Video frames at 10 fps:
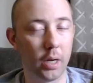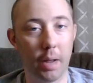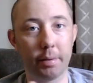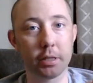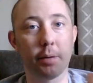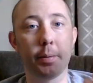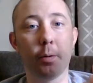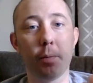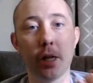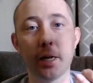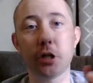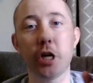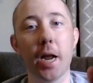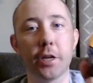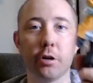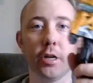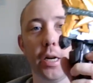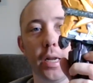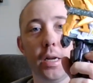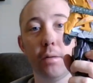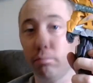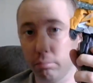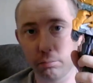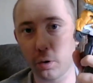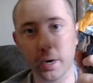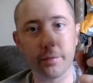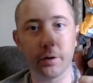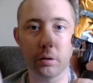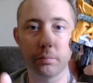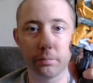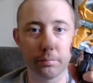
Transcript: I mean, some people will be like, Jack, you're an idiot, whatever.